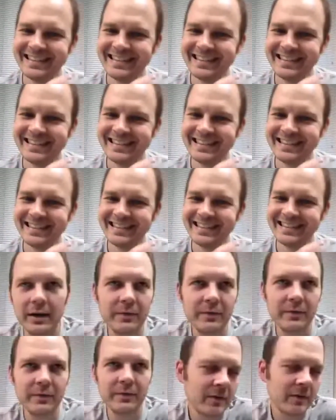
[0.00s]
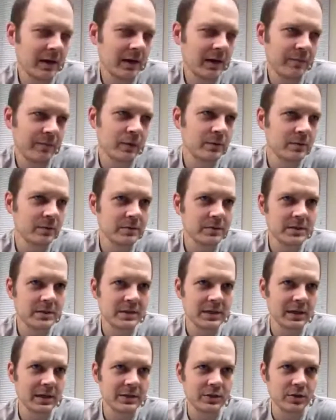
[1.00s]
Yeah, and if you have an
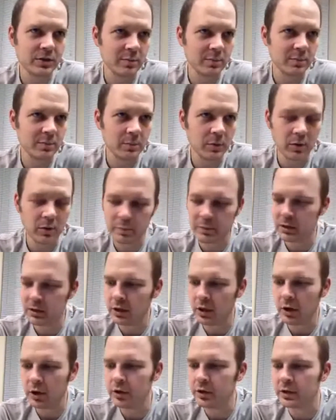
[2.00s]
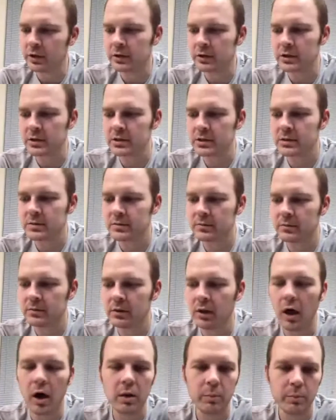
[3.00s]
iPhone 6 or below, you can just
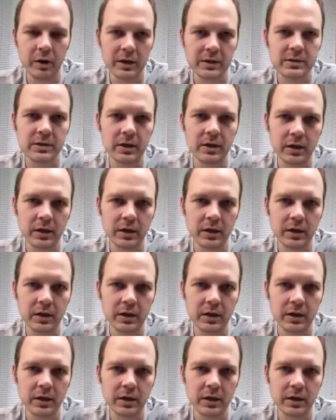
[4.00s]
long press on it.